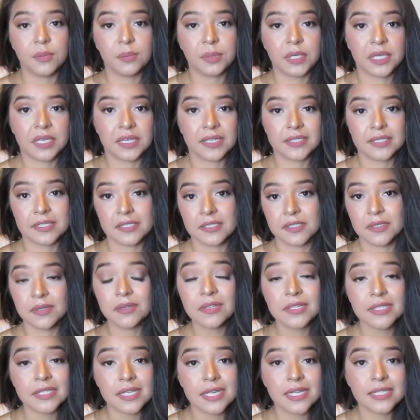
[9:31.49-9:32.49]
because as
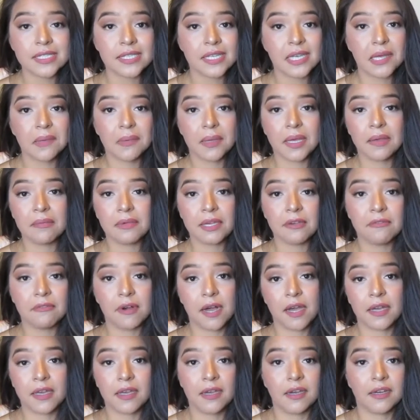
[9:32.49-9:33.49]
soon as they see a baby
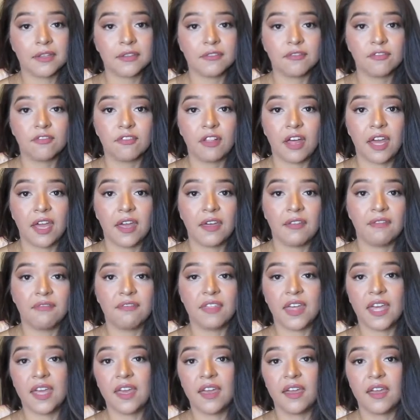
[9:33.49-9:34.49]
walking on the flight,
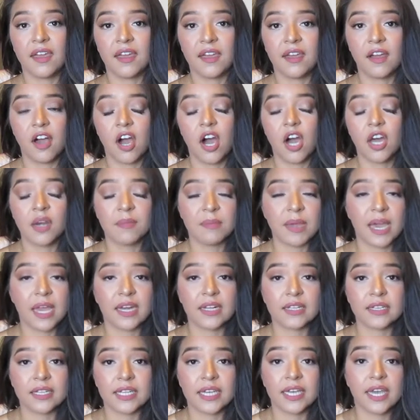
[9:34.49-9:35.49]
they
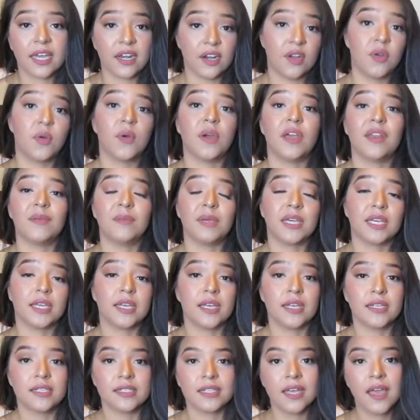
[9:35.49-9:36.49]
automatically get annoyed
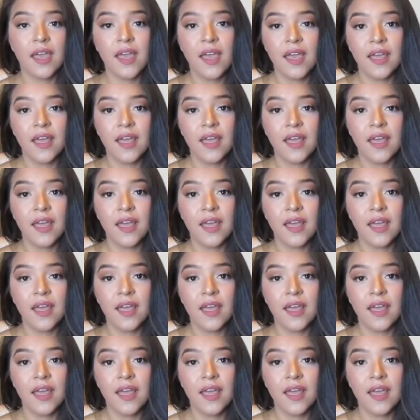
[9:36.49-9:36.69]
because